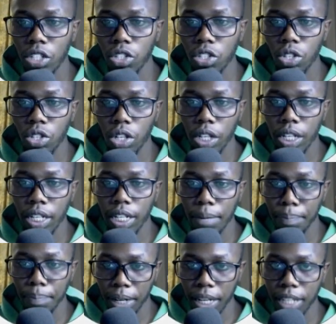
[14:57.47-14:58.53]
to log in a
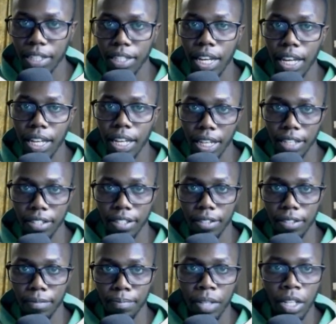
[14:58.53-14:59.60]
place like this.
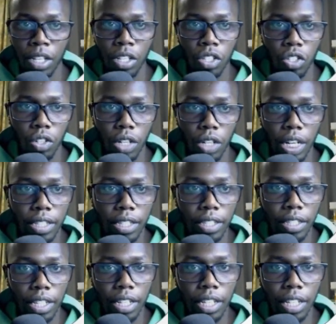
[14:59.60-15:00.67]
So let's
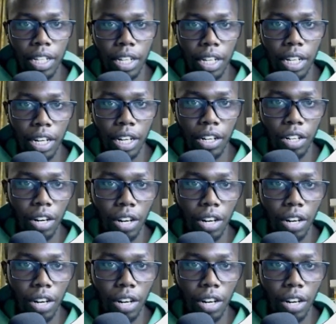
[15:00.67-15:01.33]
see on our